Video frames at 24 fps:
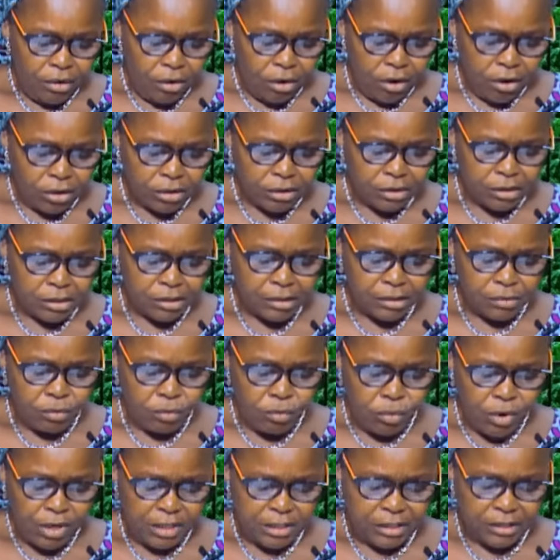God's
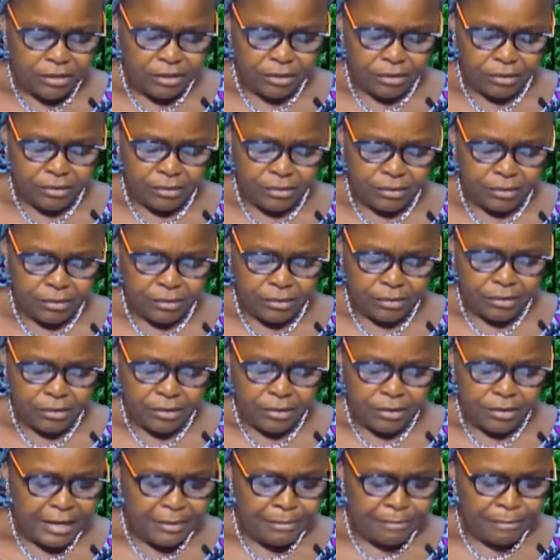wisdom
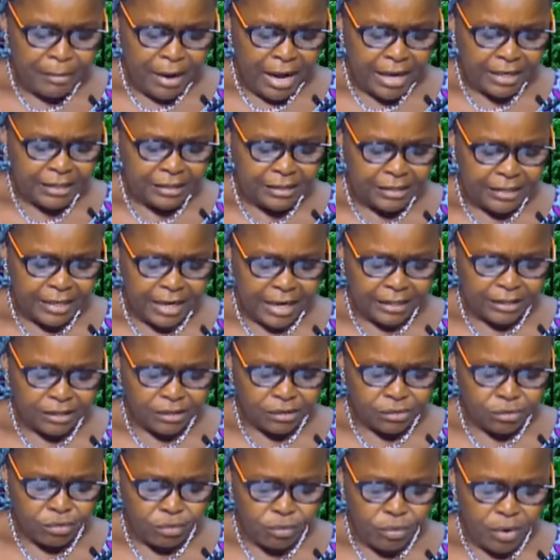demands
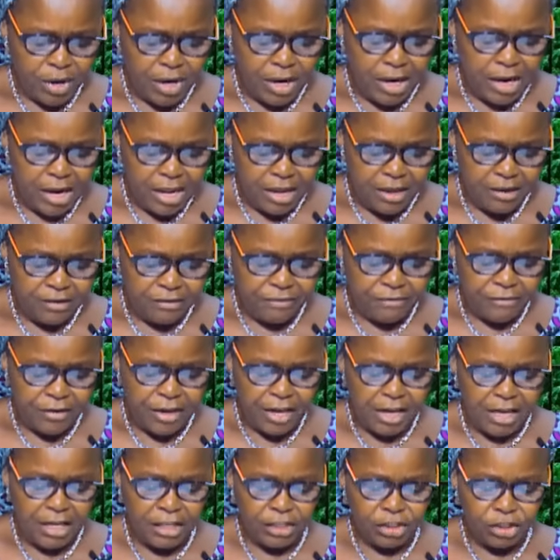that we live
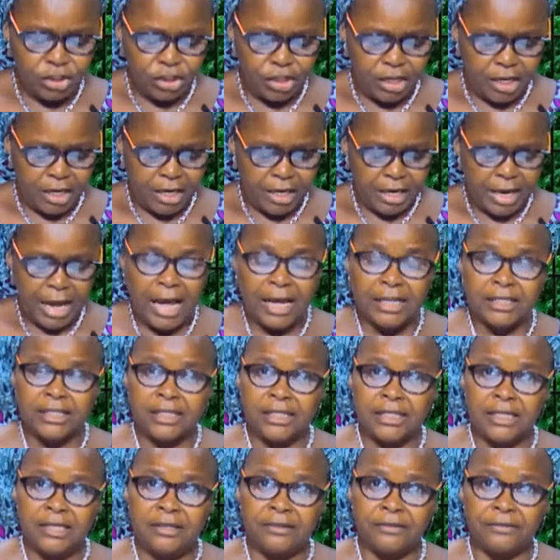each day
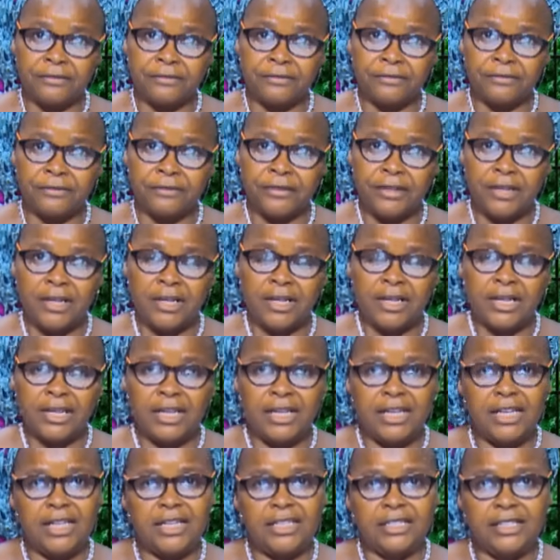as if
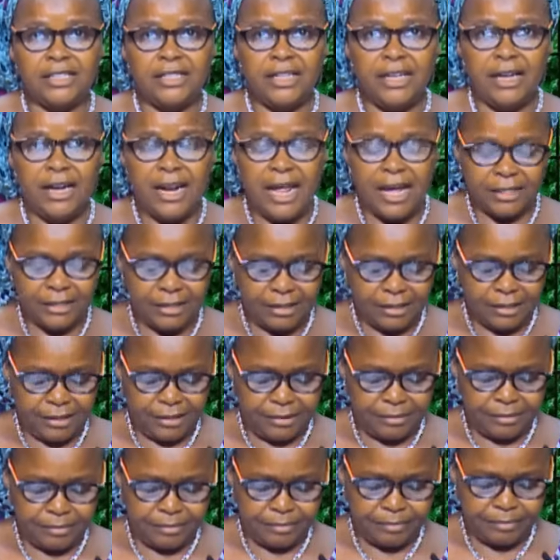it's the
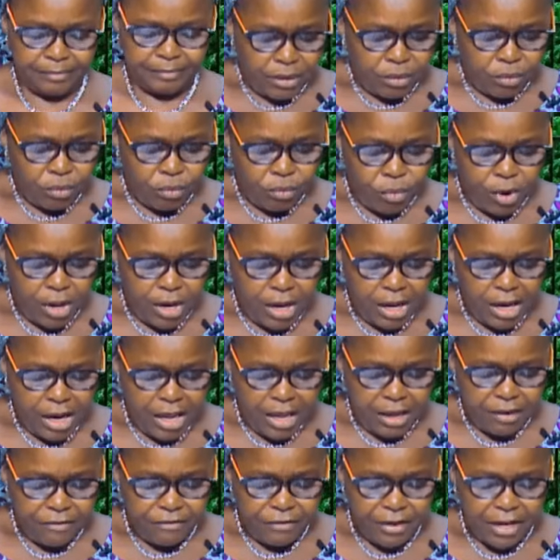last. We
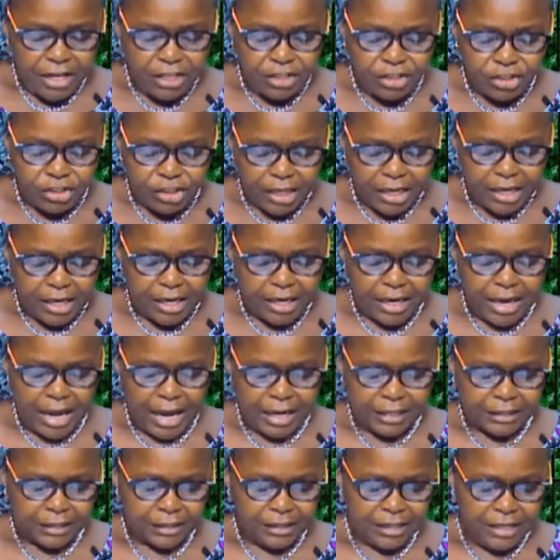live each day
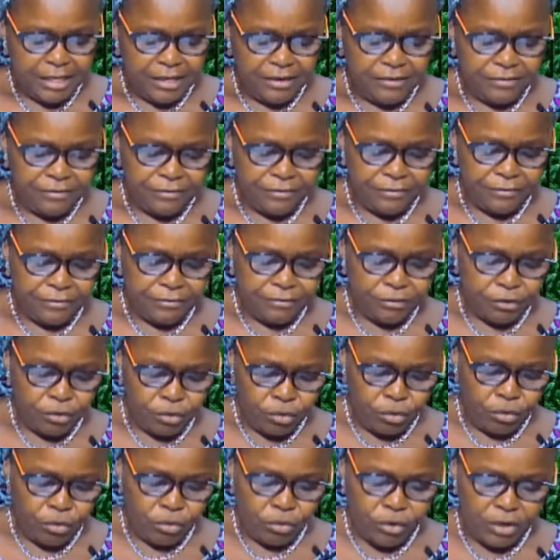as if
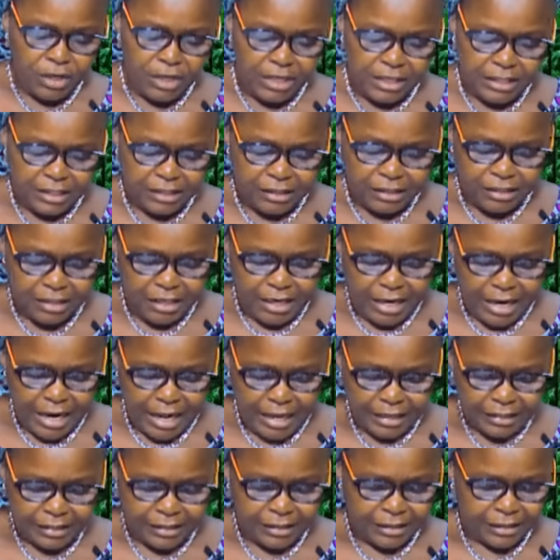though it's the
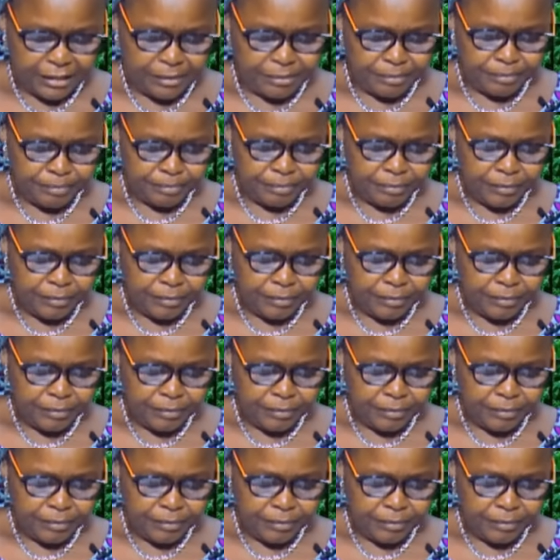last.